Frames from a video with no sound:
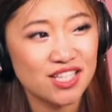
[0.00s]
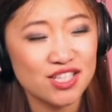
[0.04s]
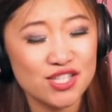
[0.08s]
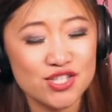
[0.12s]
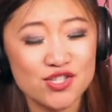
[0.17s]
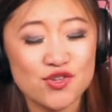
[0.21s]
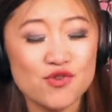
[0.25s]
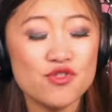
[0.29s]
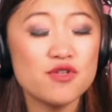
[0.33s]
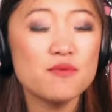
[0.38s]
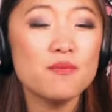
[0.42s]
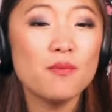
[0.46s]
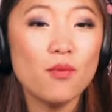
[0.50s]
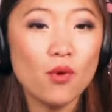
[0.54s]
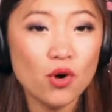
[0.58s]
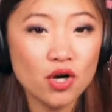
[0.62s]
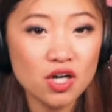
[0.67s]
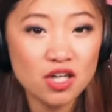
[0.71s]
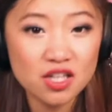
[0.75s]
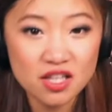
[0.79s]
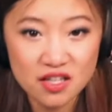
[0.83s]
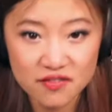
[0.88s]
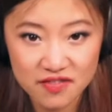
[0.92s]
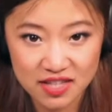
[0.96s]
So the
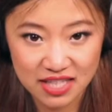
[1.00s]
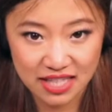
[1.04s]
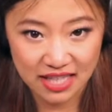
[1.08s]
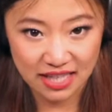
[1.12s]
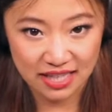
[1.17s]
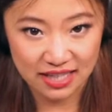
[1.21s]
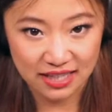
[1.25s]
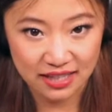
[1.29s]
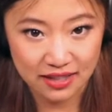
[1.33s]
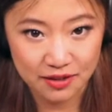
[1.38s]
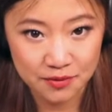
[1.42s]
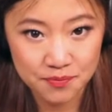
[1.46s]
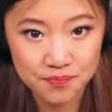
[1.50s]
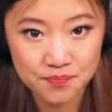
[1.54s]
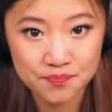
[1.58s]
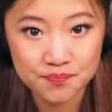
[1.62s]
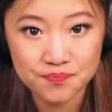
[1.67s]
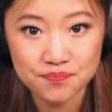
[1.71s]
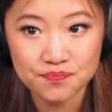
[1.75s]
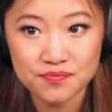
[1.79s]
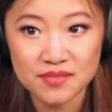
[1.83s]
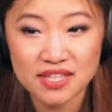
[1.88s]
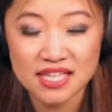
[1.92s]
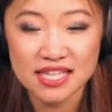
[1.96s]
moral of the idiom
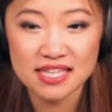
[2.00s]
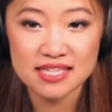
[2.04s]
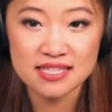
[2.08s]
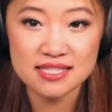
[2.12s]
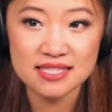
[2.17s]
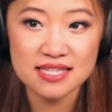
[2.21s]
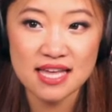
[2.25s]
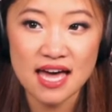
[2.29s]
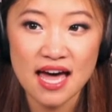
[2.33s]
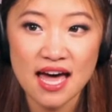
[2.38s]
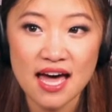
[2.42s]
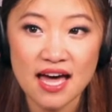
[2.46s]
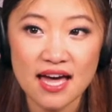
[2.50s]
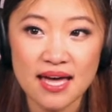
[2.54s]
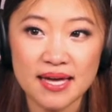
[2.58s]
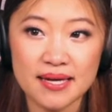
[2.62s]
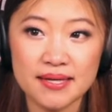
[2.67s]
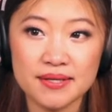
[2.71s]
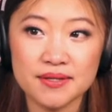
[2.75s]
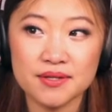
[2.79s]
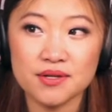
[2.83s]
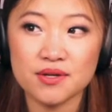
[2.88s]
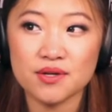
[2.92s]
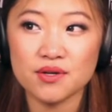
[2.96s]
is that